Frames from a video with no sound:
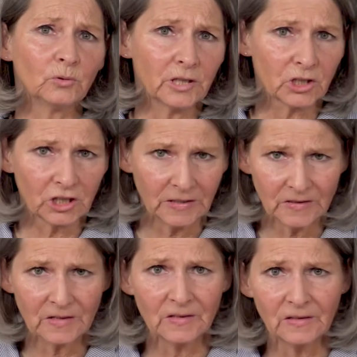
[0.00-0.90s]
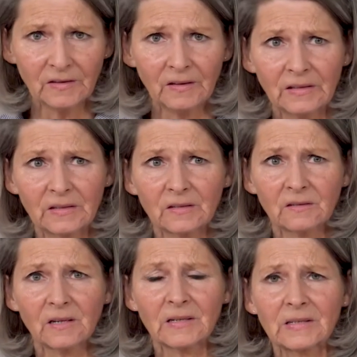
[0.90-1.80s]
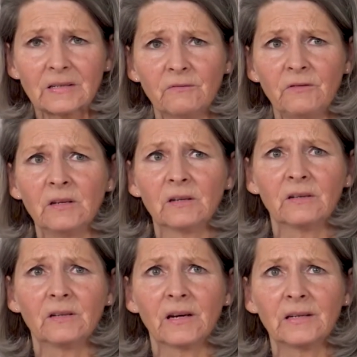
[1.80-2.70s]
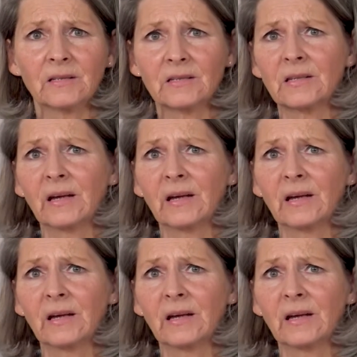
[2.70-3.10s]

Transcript: Please do not underestimate that we live in a time